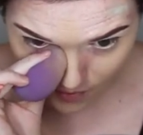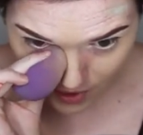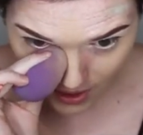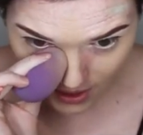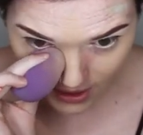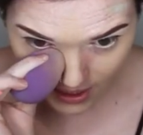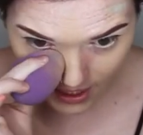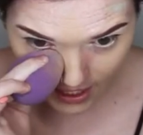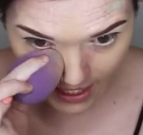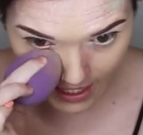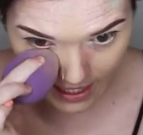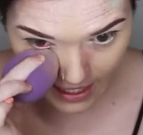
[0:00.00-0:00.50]

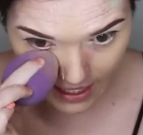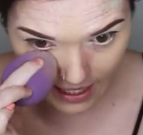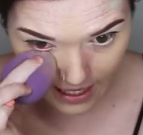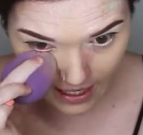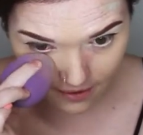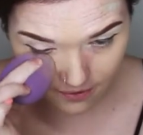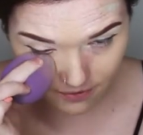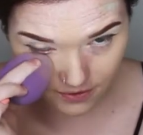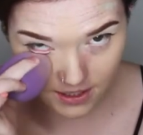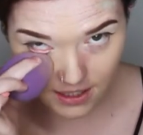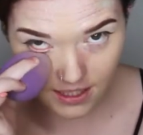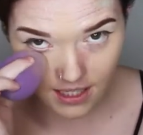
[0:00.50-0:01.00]
when they
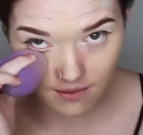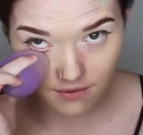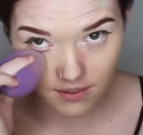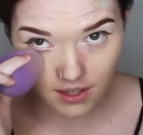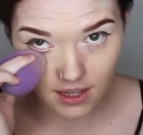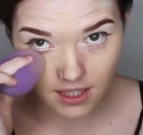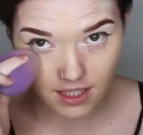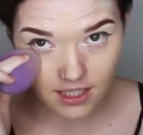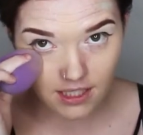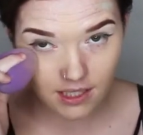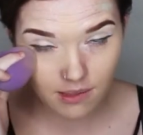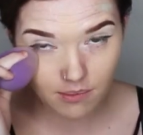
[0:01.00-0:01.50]
left.
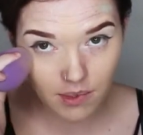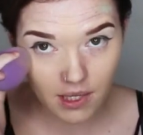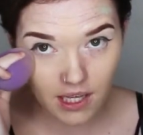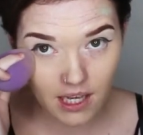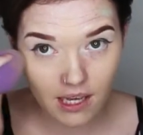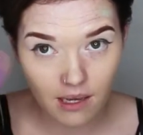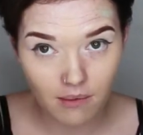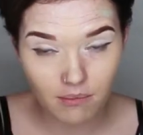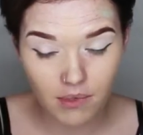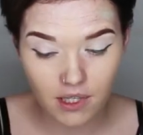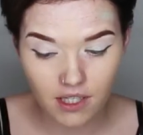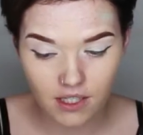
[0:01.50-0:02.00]
seven thirty
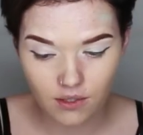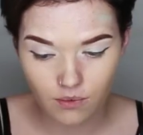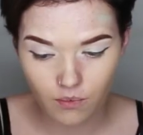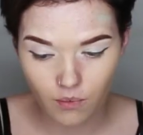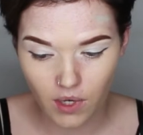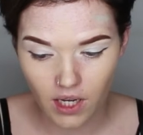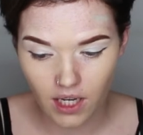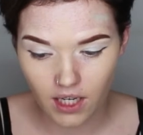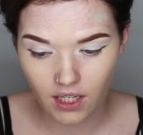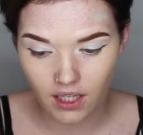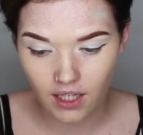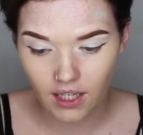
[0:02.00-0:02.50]
p m is
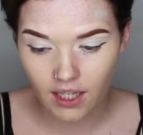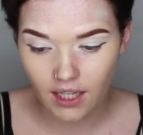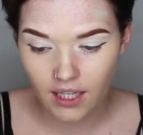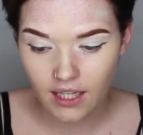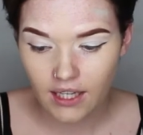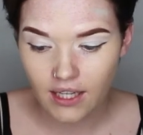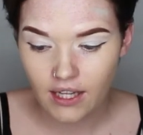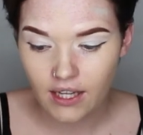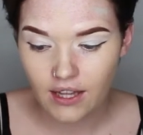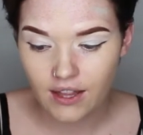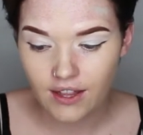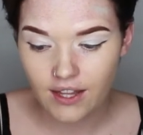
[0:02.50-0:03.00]
when
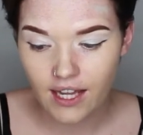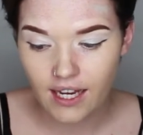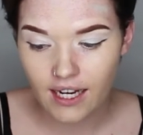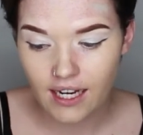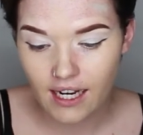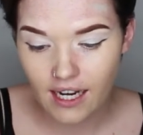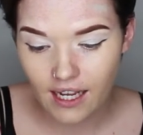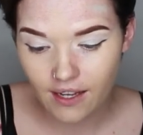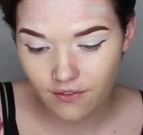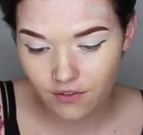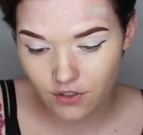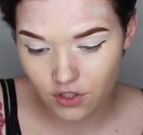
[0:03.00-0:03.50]
they
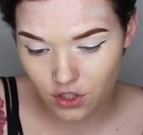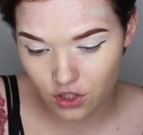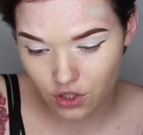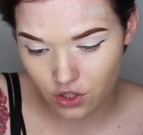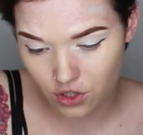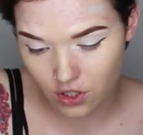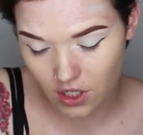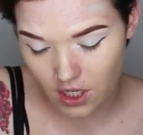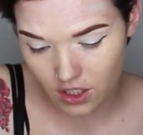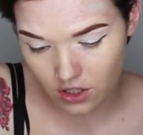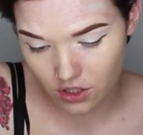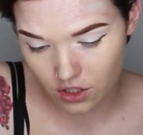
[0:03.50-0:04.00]
left
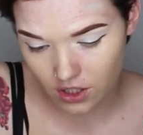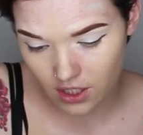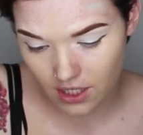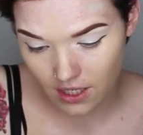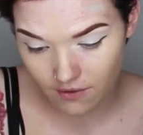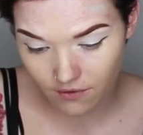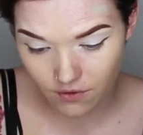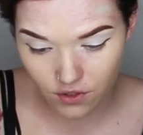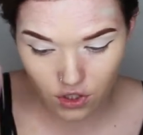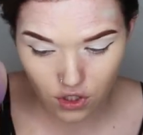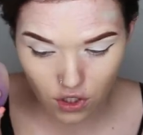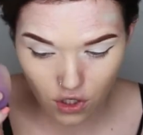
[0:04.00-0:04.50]
to get to
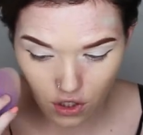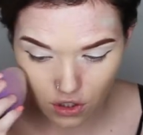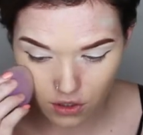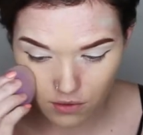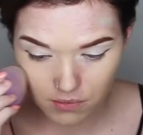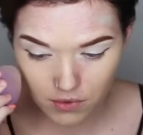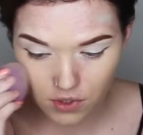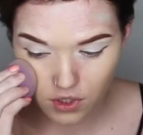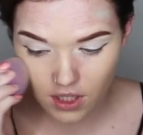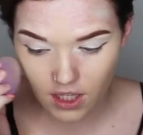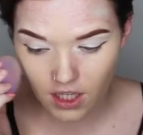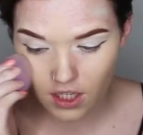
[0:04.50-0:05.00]
David's
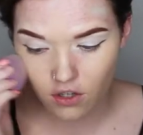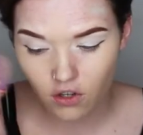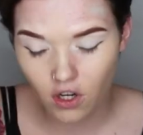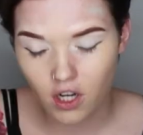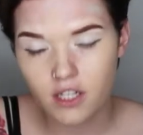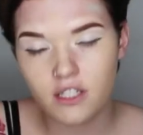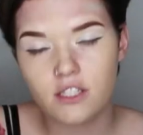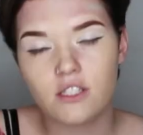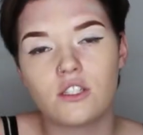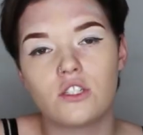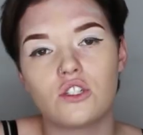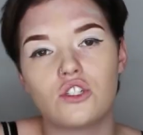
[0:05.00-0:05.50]
home. So they
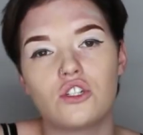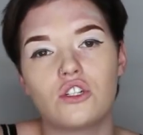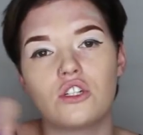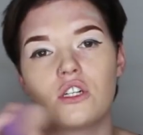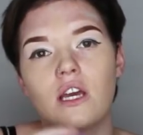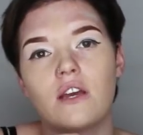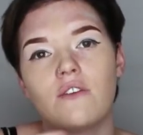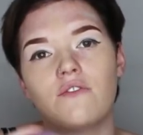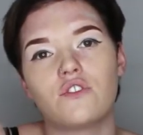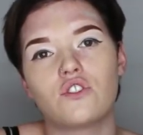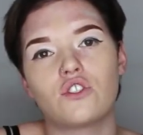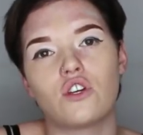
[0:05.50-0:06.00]
got to
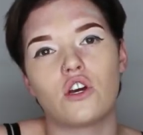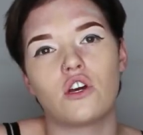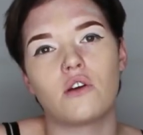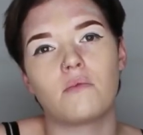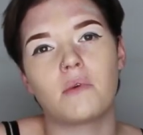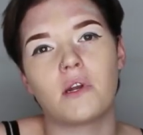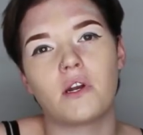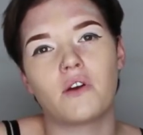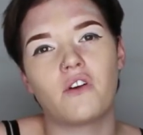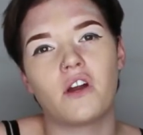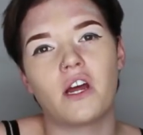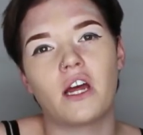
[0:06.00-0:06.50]
David's home
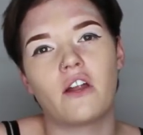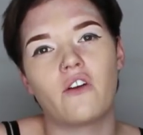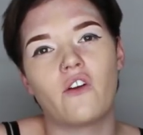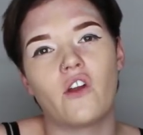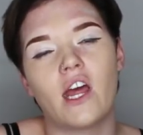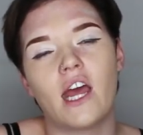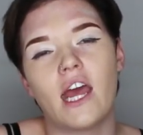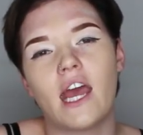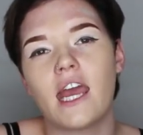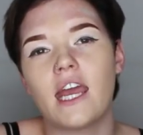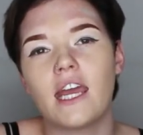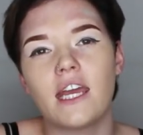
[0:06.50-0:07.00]
at around
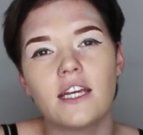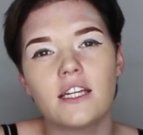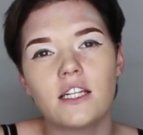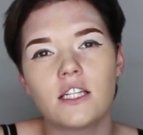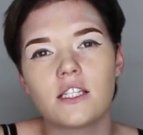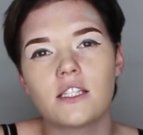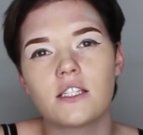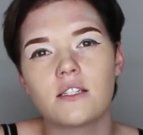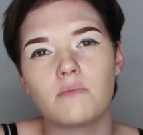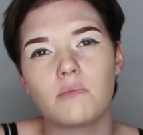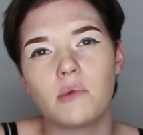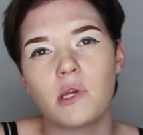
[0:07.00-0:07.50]

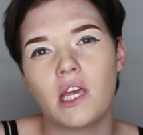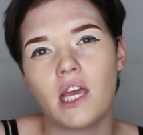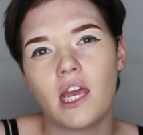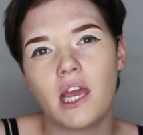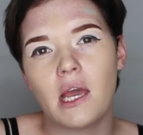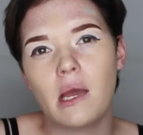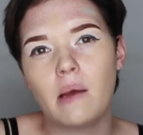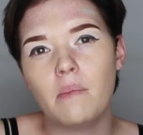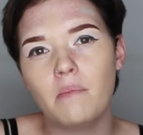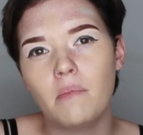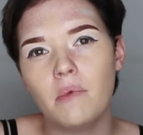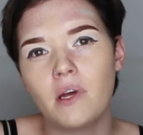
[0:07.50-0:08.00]
eight
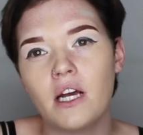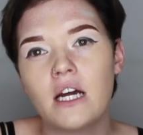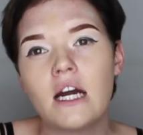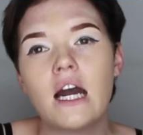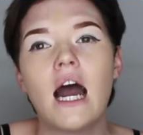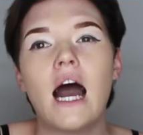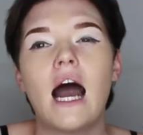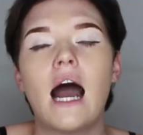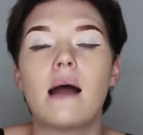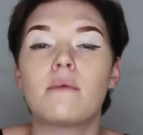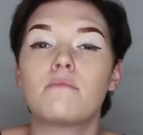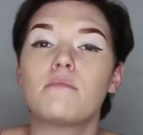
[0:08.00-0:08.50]
p m
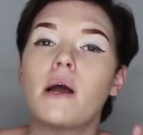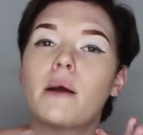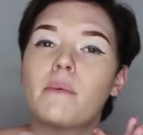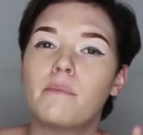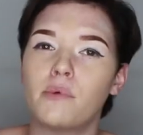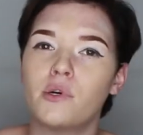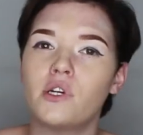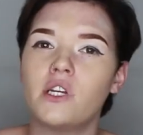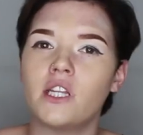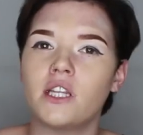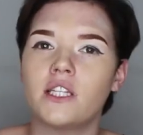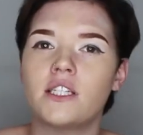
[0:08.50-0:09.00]
I'm, I'm
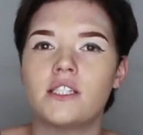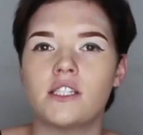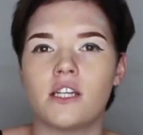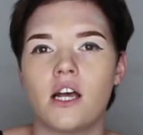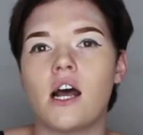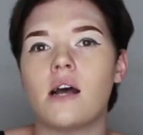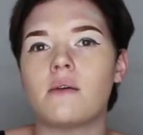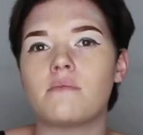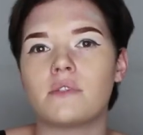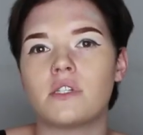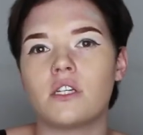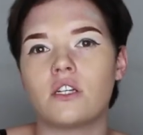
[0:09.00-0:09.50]
putting the
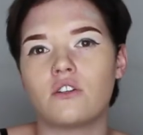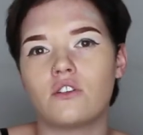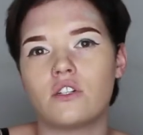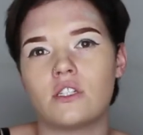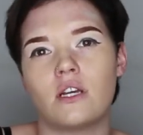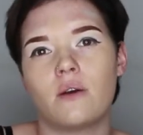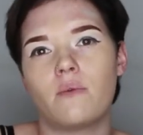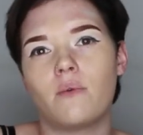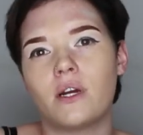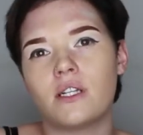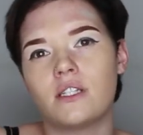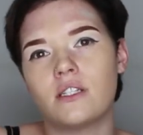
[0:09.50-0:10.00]
times in because
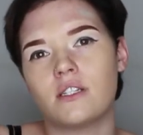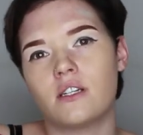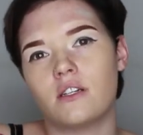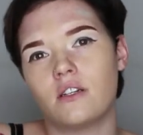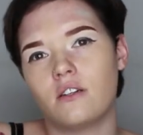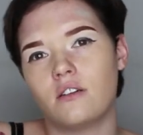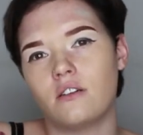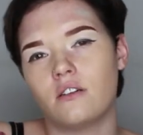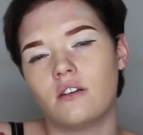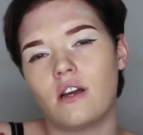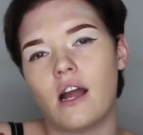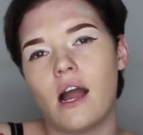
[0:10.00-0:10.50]
I want,
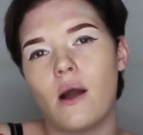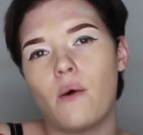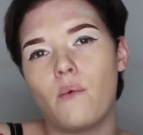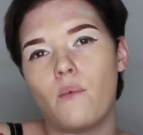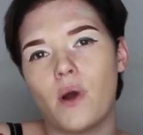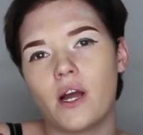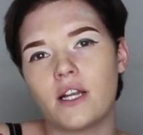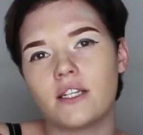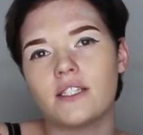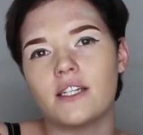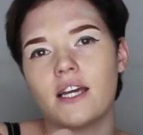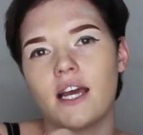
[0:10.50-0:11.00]
I
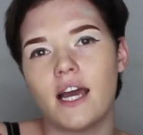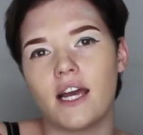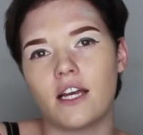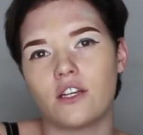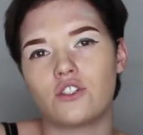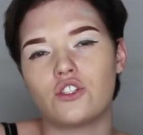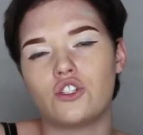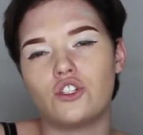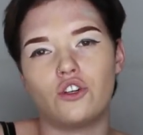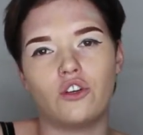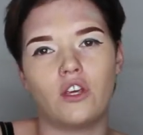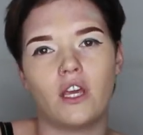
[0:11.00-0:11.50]
want
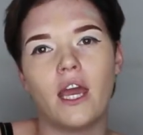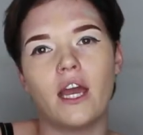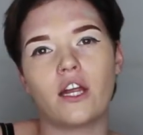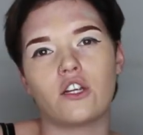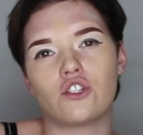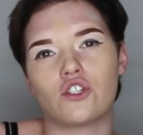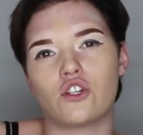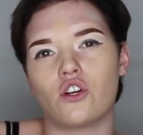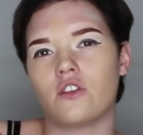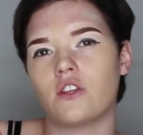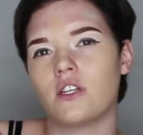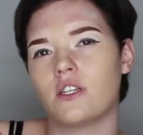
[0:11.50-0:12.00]
us to
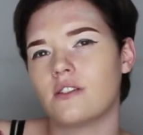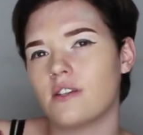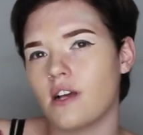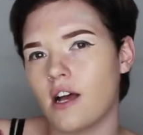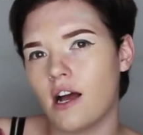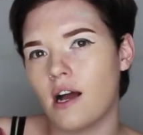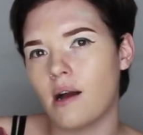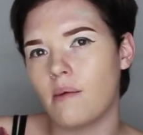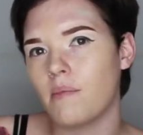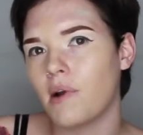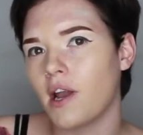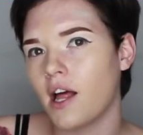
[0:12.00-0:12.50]
catch on the
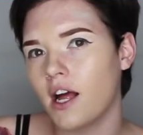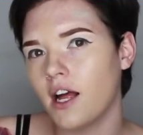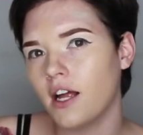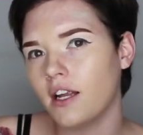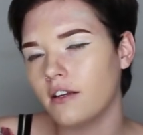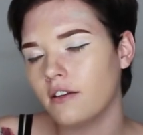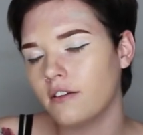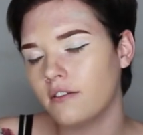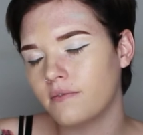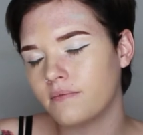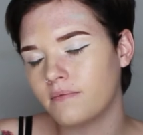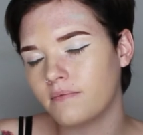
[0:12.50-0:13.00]
timeline